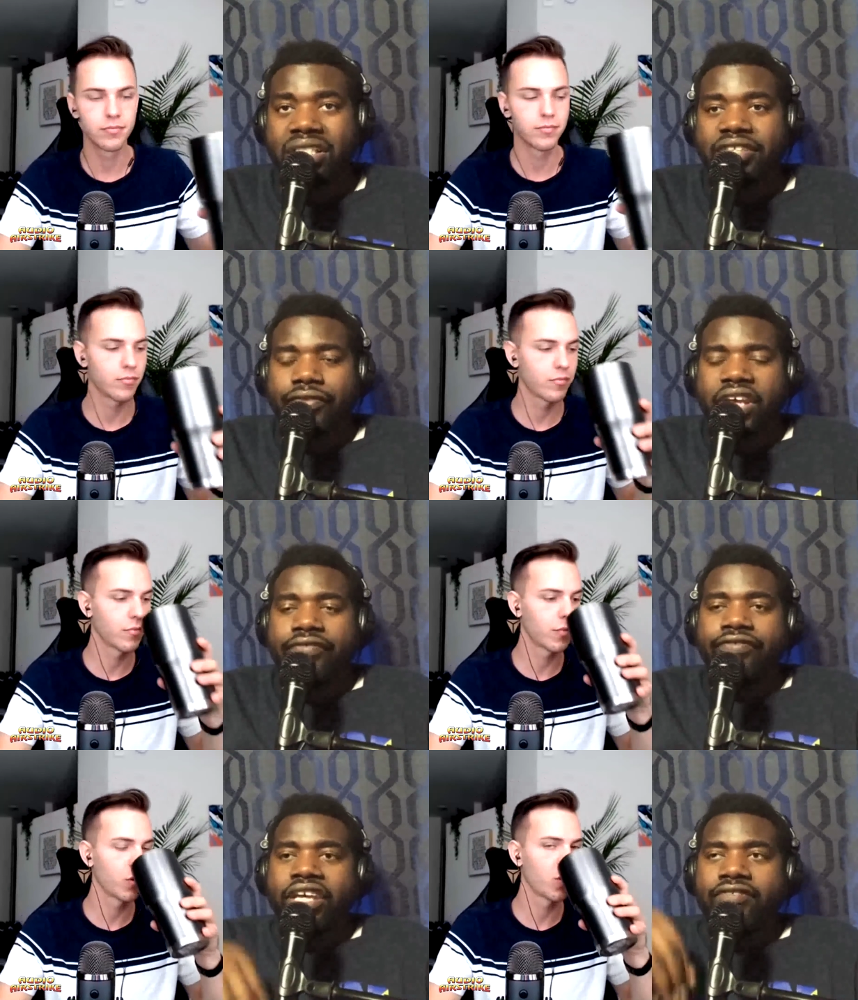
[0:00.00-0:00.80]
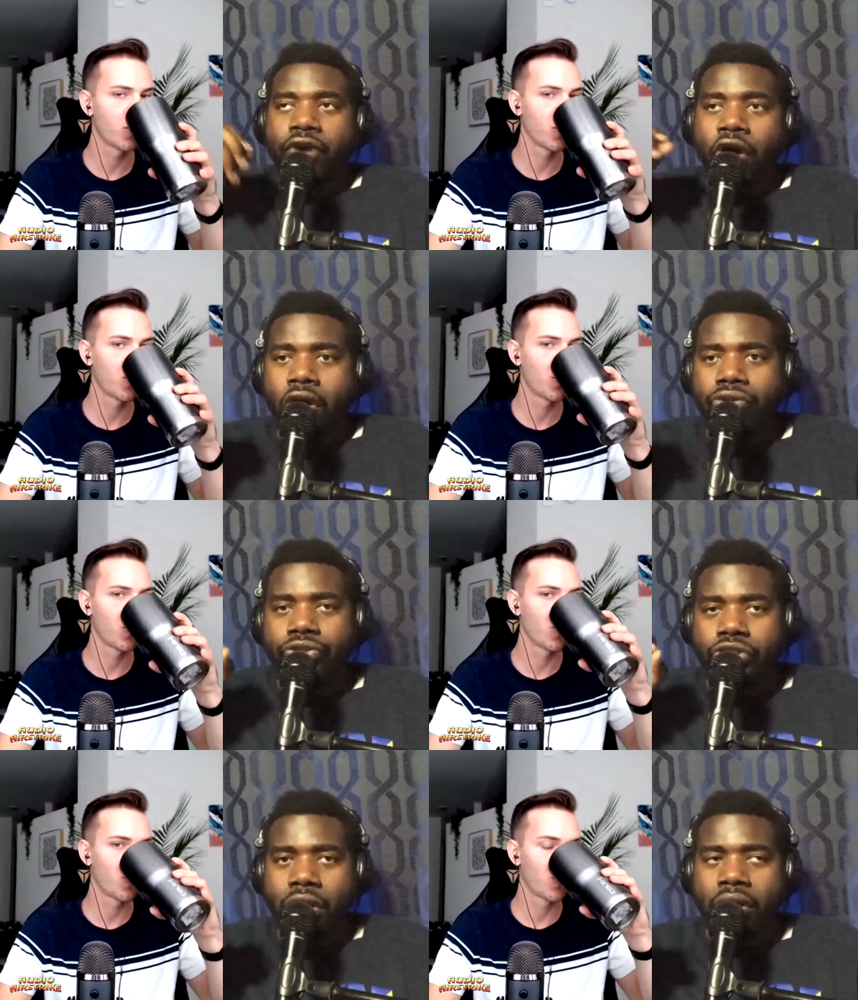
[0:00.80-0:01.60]
Speaker 1: because if if if
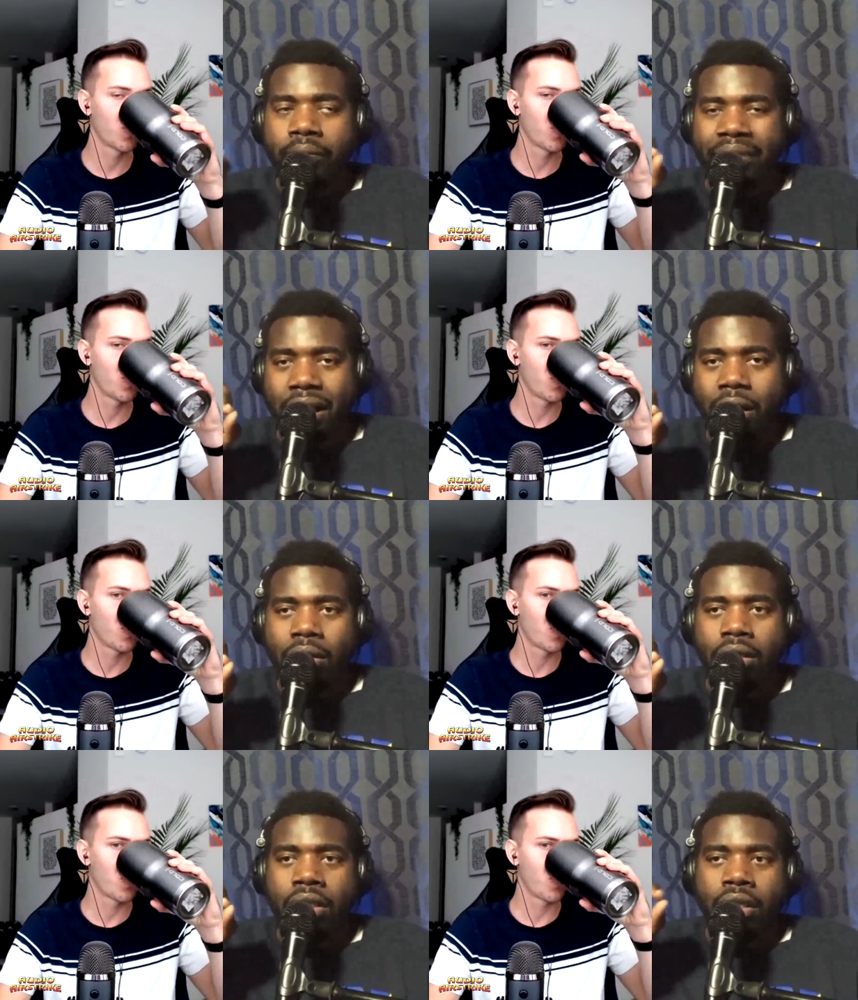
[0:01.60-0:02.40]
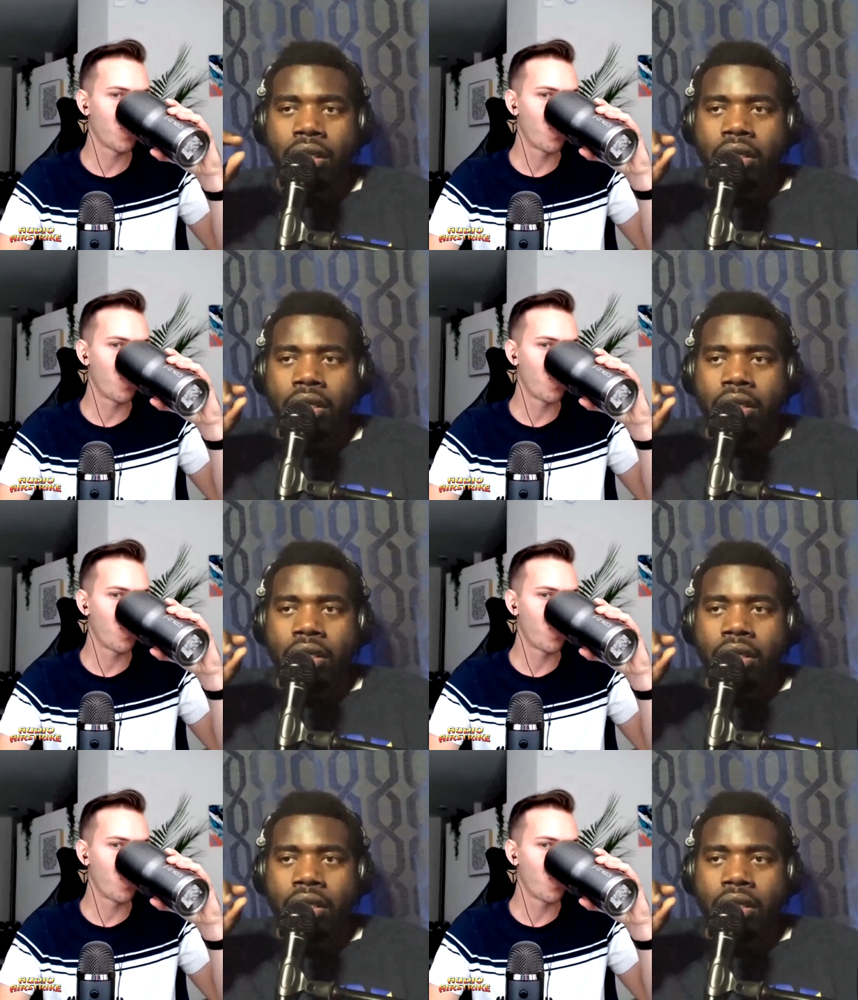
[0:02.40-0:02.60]
all you talk about